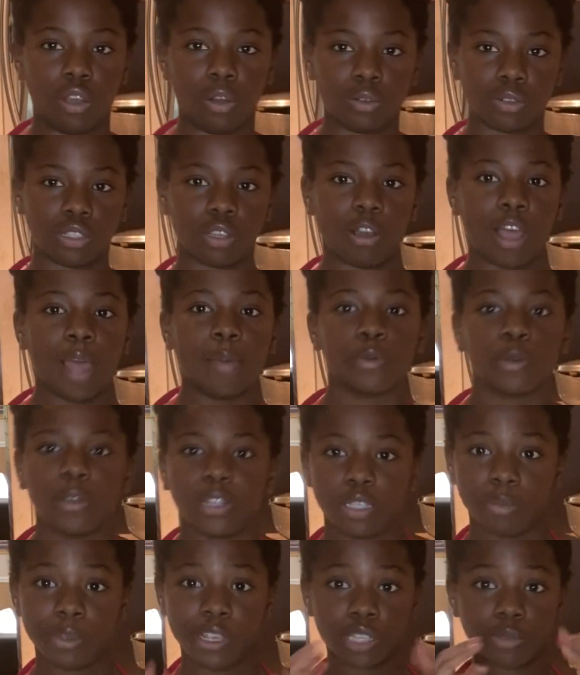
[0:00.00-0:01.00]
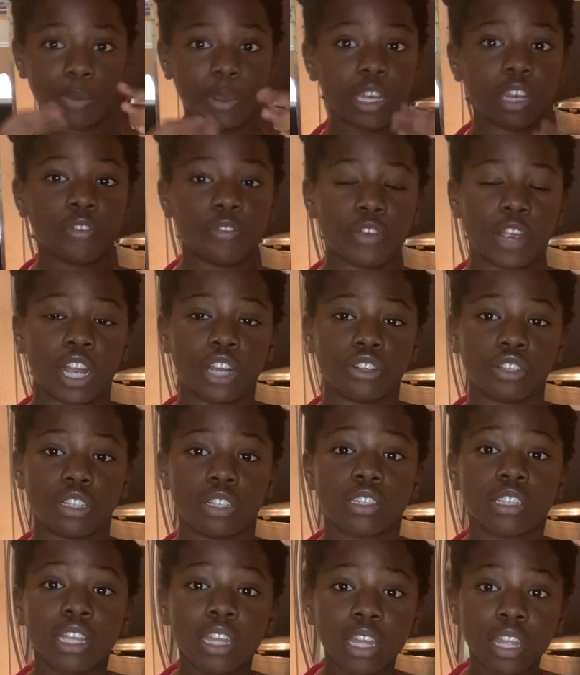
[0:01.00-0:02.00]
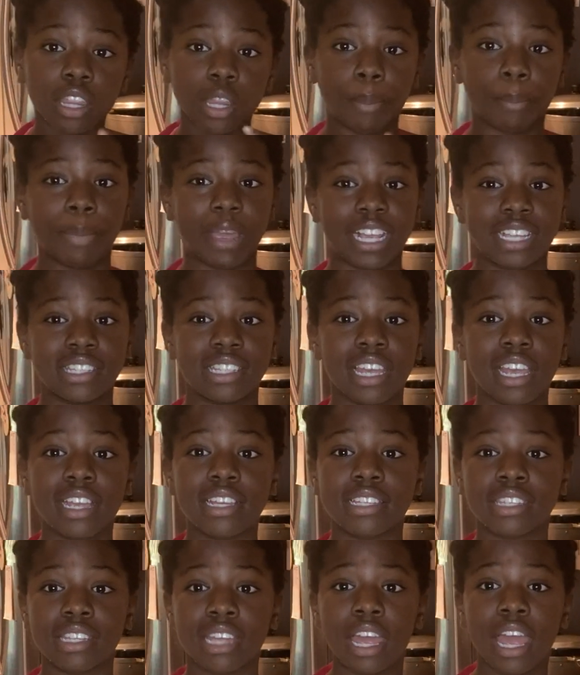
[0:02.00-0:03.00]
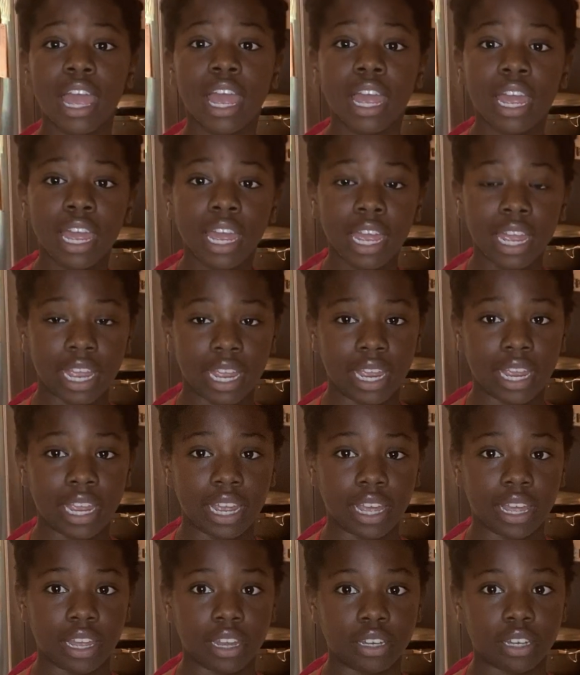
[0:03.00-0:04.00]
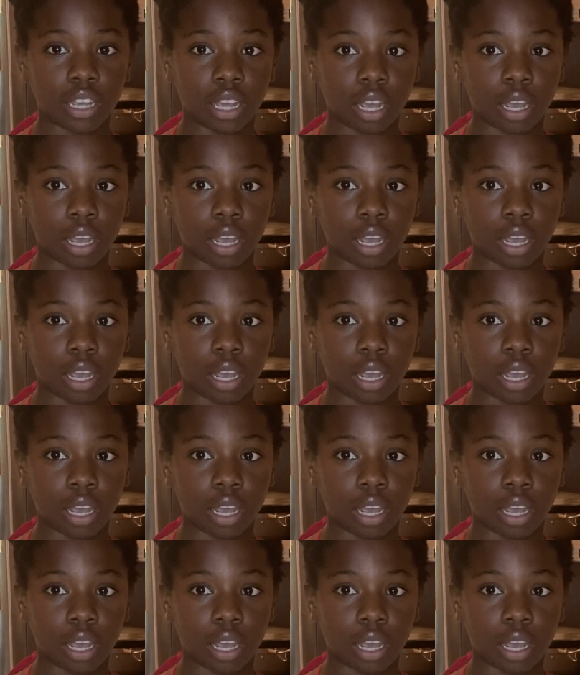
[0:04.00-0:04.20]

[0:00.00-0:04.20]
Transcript: So I'm going to be explaining fractions, the basics, and